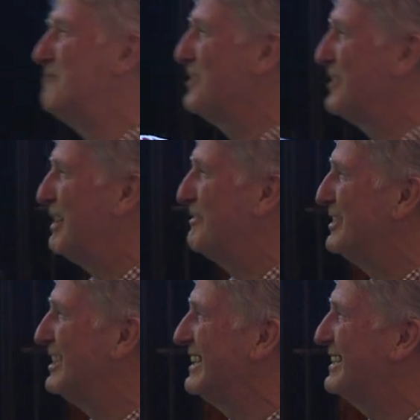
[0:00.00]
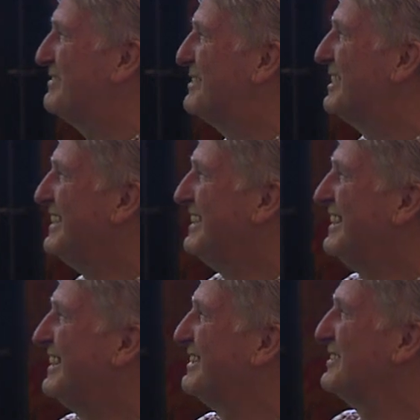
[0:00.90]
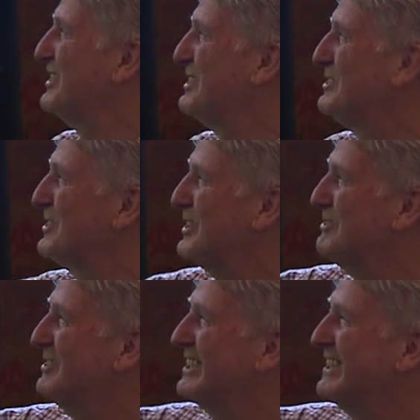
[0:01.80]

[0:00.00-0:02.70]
month after I left. I was trying to work